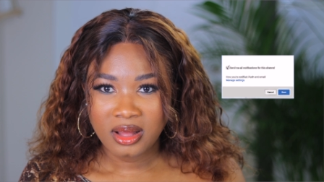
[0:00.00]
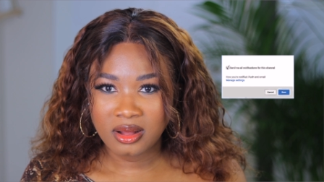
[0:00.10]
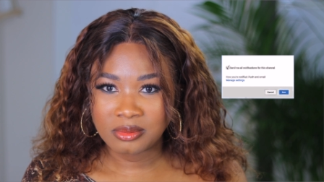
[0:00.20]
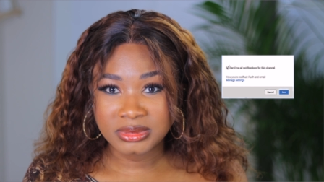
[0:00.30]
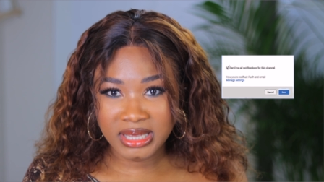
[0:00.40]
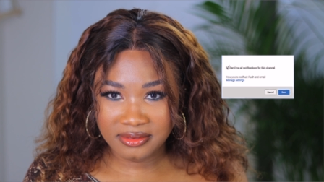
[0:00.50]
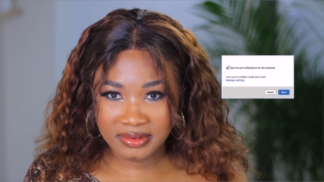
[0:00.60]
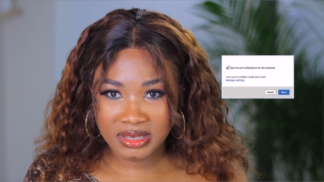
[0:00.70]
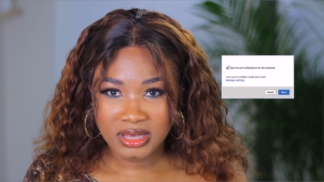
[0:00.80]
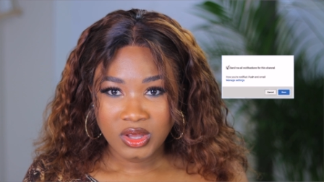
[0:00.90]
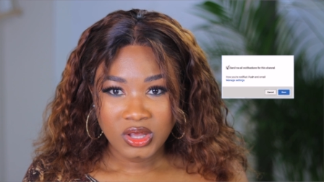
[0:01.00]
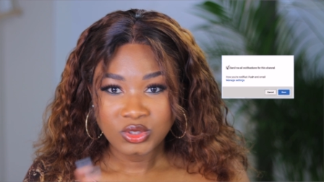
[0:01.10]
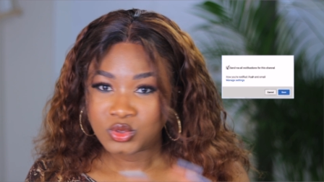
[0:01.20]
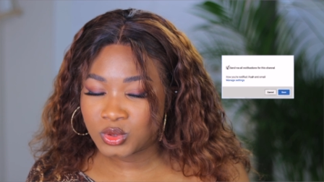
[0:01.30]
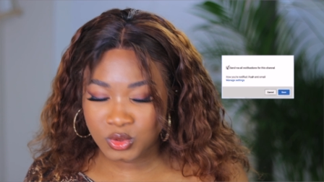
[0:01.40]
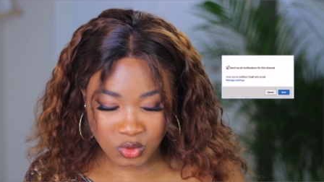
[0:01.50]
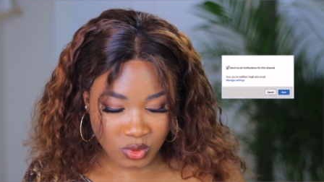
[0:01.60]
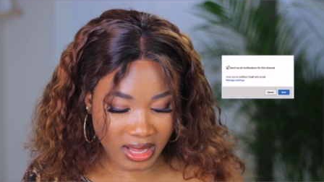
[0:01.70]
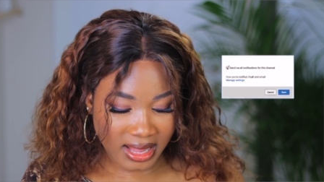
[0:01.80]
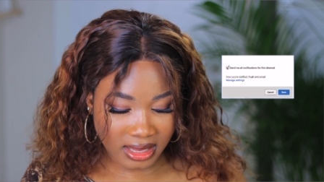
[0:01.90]
um, Navi. Those
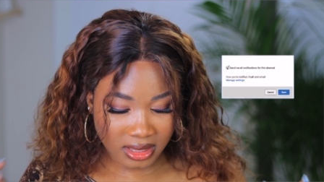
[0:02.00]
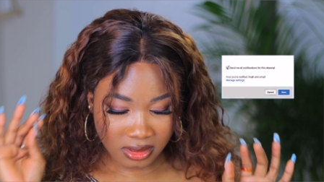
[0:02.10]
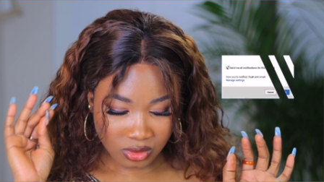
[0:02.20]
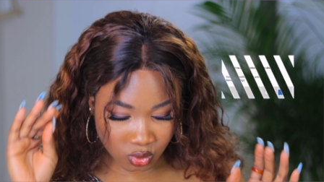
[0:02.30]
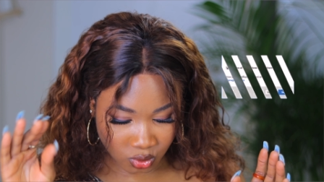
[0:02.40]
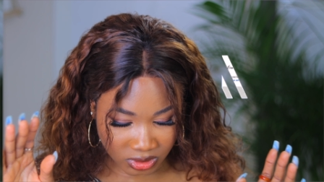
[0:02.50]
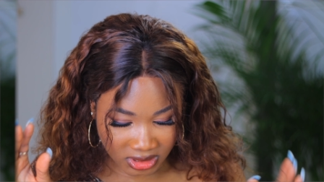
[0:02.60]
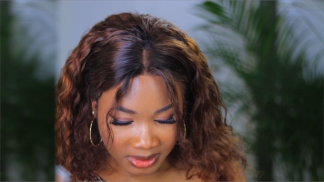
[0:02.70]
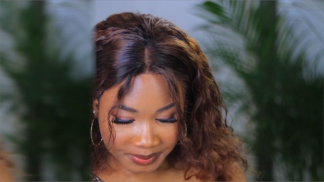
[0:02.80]
two are like good.